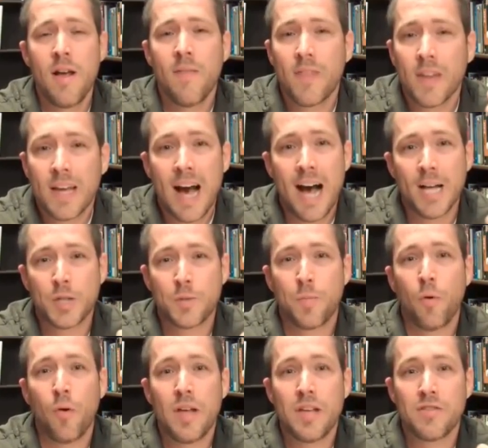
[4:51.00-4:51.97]
The
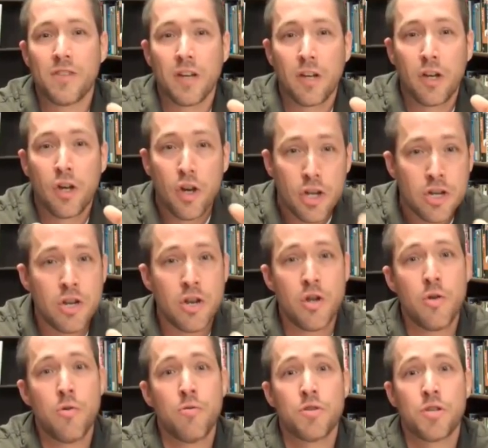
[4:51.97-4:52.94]
gospel is the good
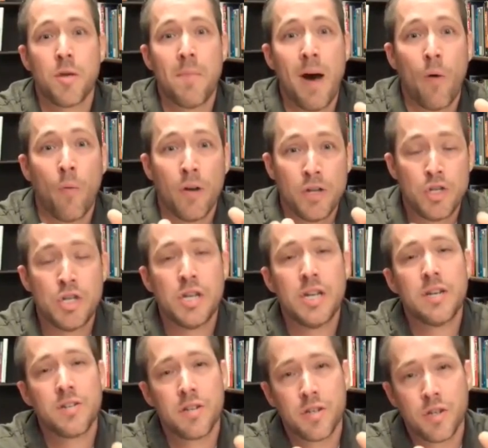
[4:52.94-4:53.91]
news about what
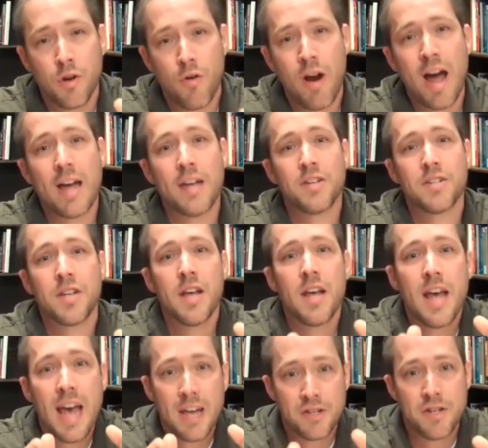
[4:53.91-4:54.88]
Jesus Christ
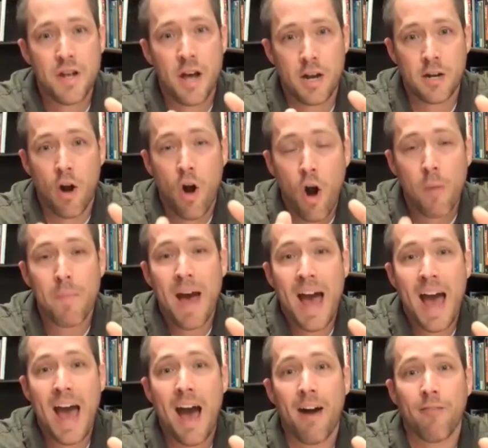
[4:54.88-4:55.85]
has done on our
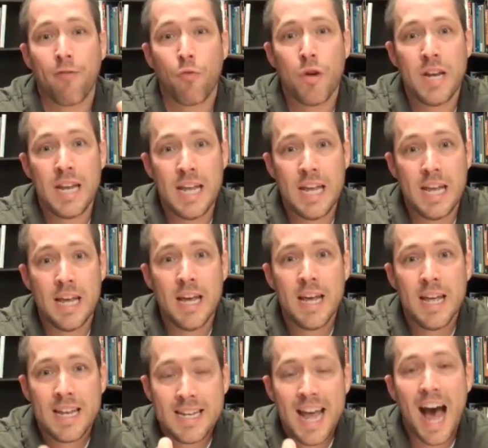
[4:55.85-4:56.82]
behalf when he
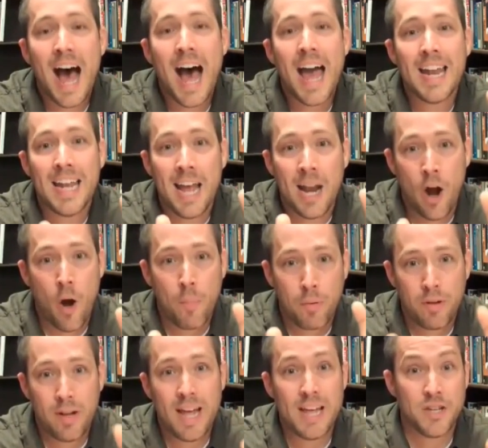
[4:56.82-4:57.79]
died in our
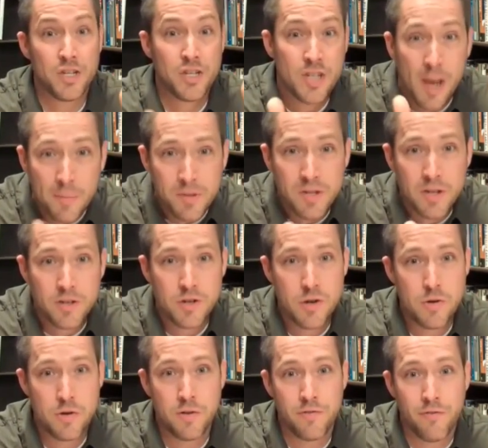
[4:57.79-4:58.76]
place,
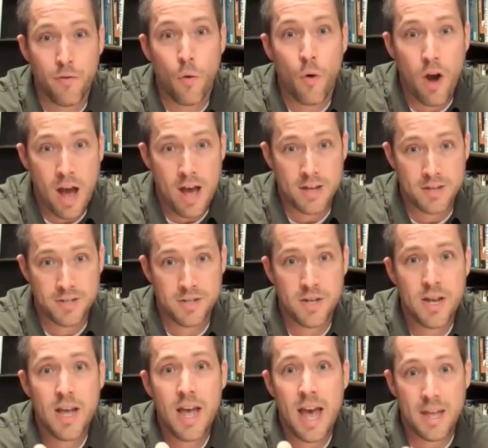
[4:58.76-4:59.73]
substituted for us
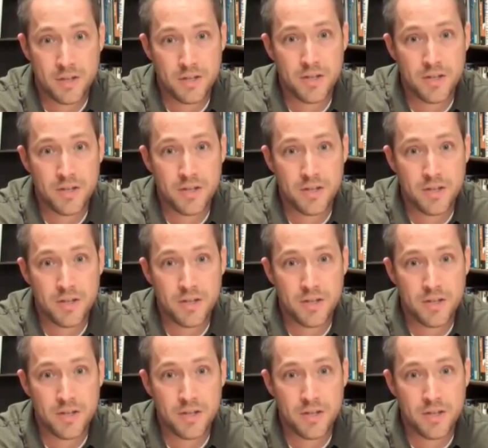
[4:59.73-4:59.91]
as